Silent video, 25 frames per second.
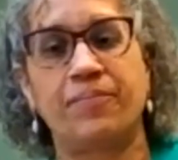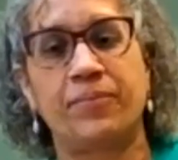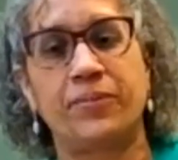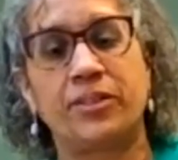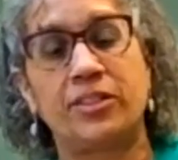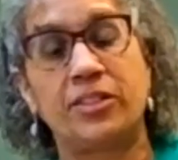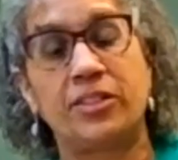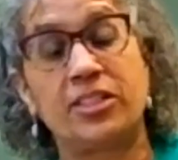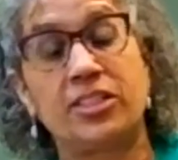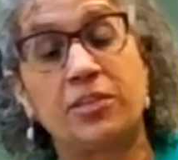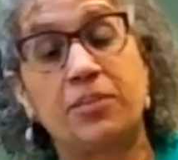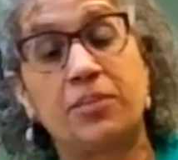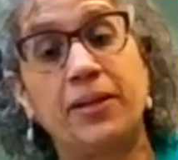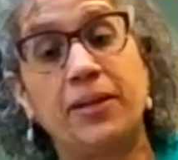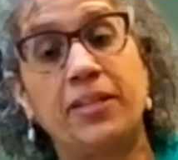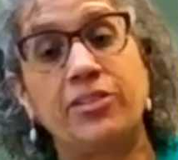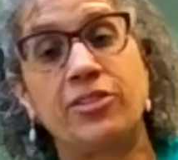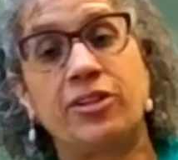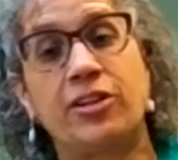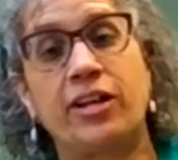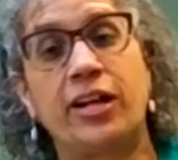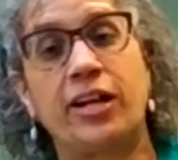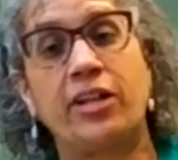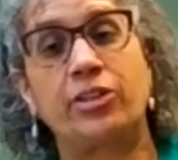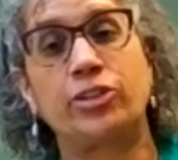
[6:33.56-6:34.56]
It just depends
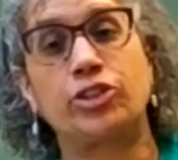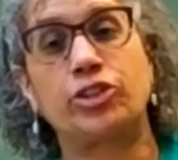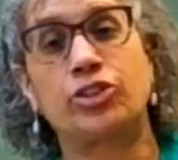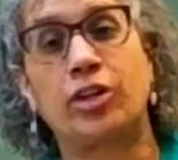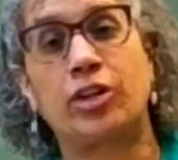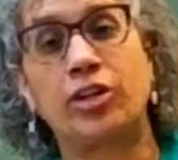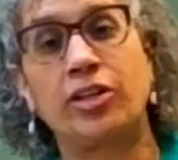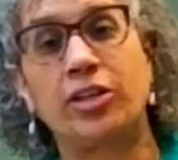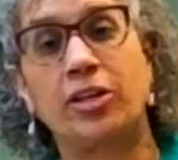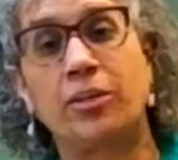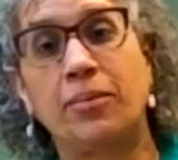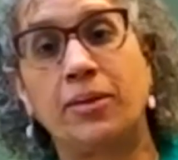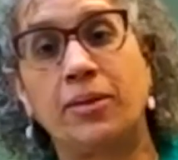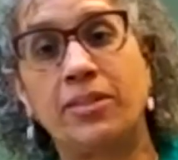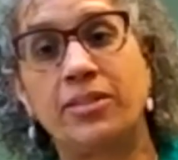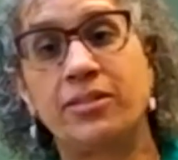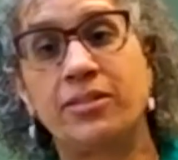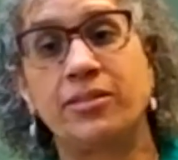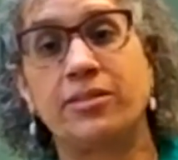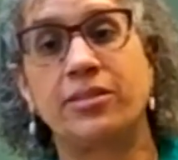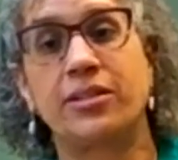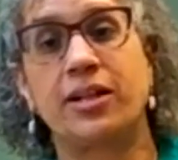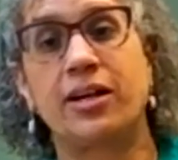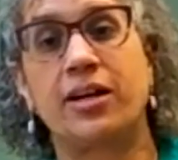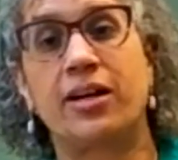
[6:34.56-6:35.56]
on how strong your
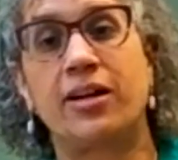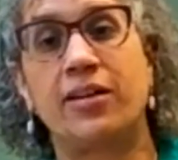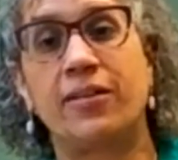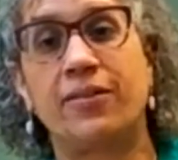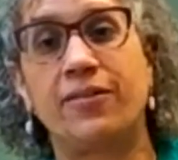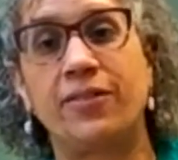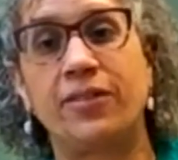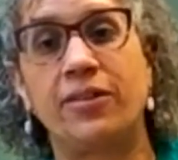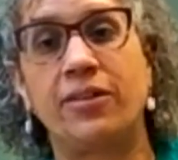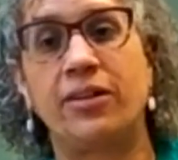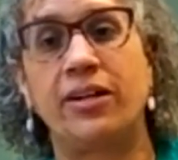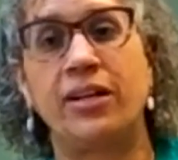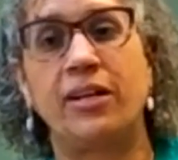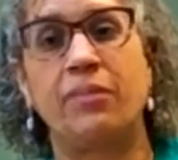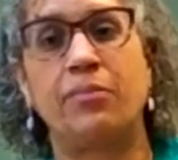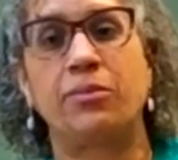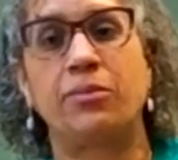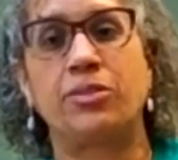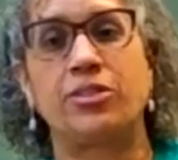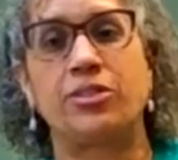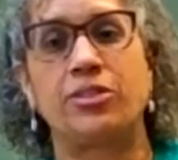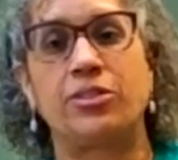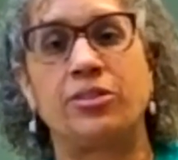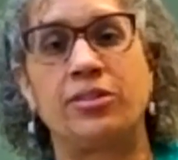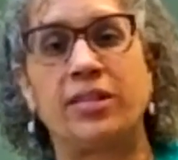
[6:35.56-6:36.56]
muscles are. If you're able
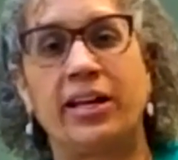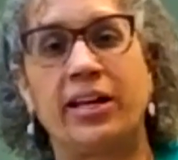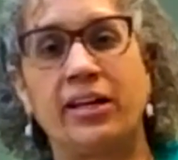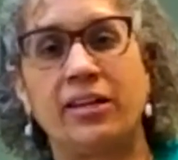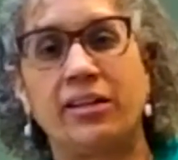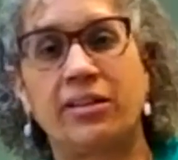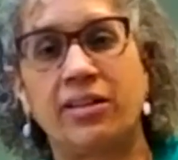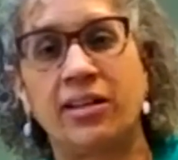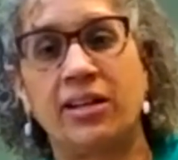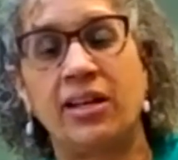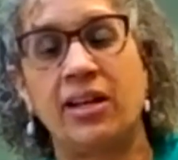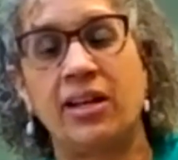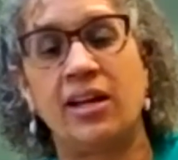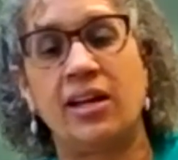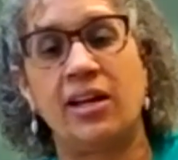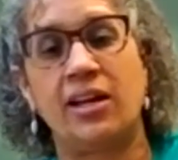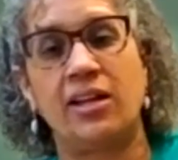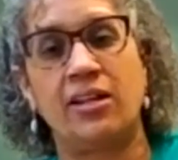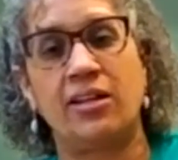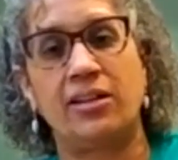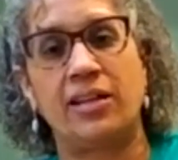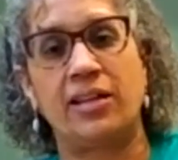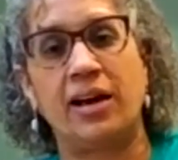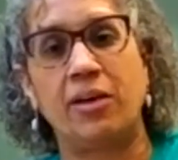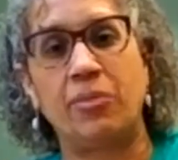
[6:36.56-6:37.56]
to do that,
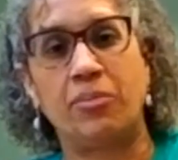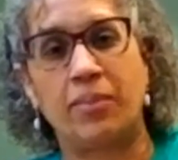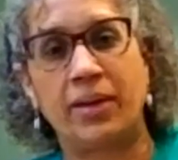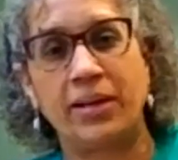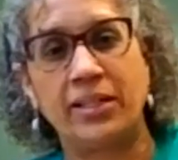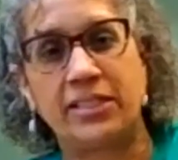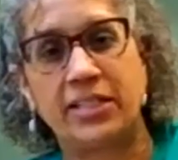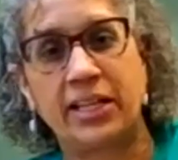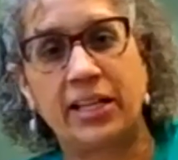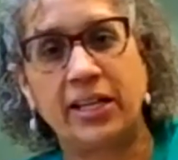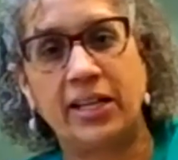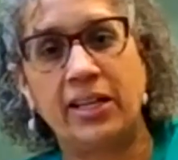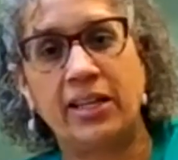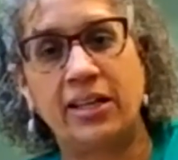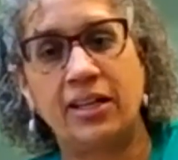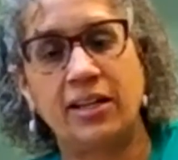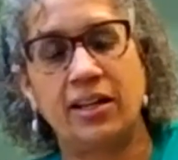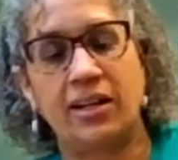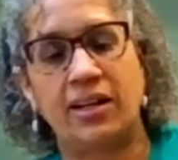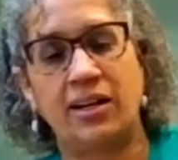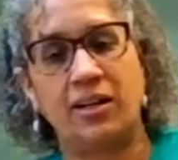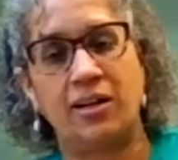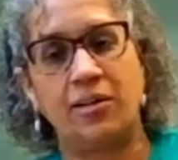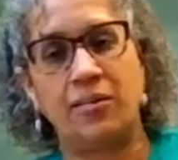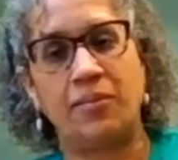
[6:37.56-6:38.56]
that might take
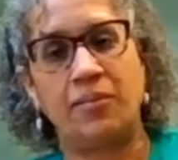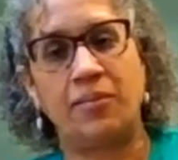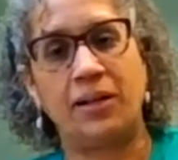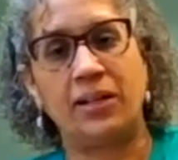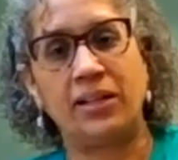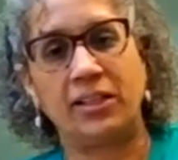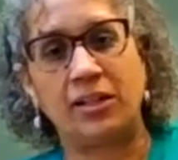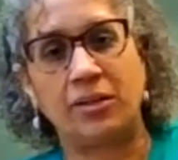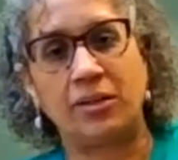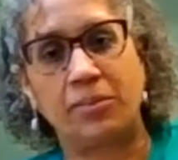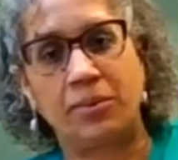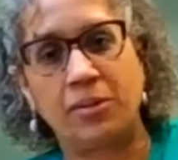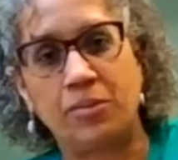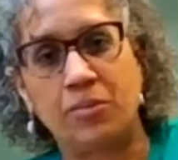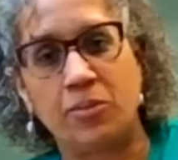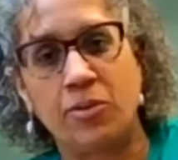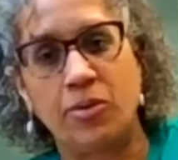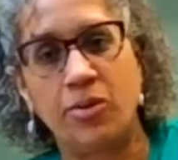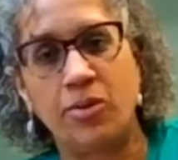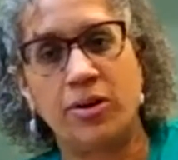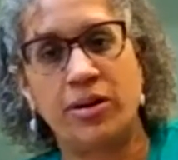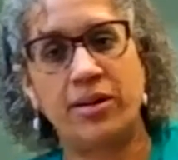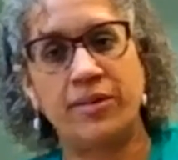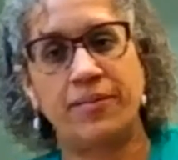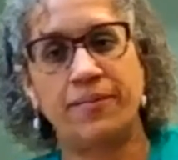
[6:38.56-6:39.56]
a little bit
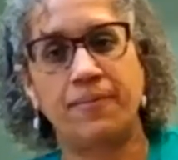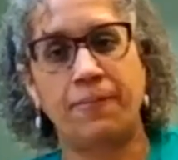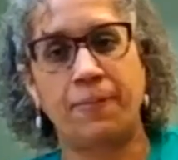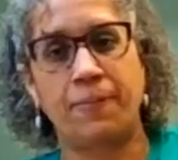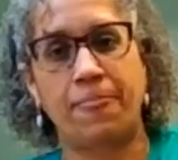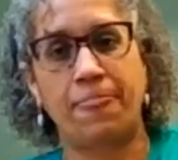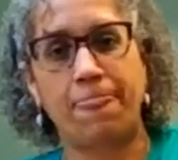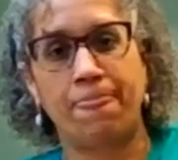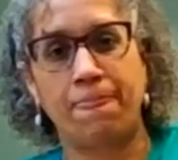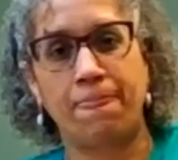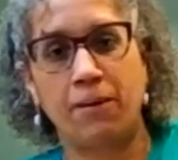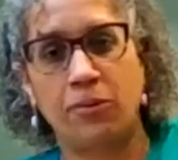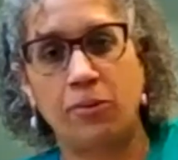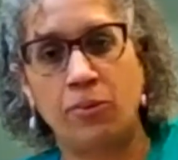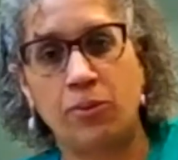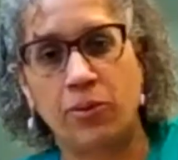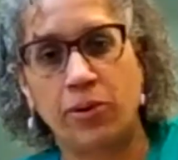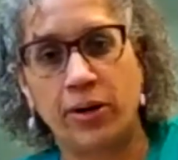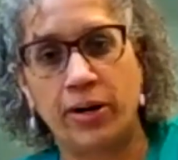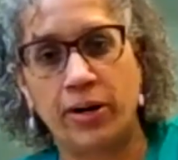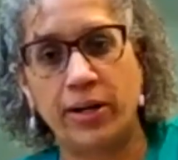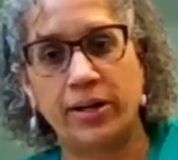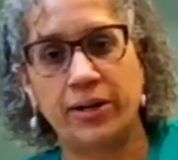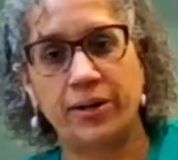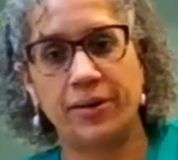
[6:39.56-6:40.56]
more
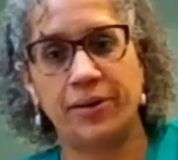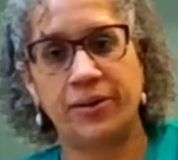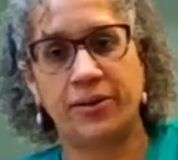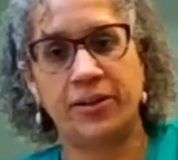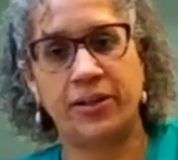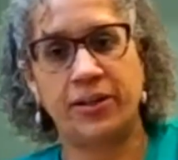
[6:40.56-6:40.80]
work.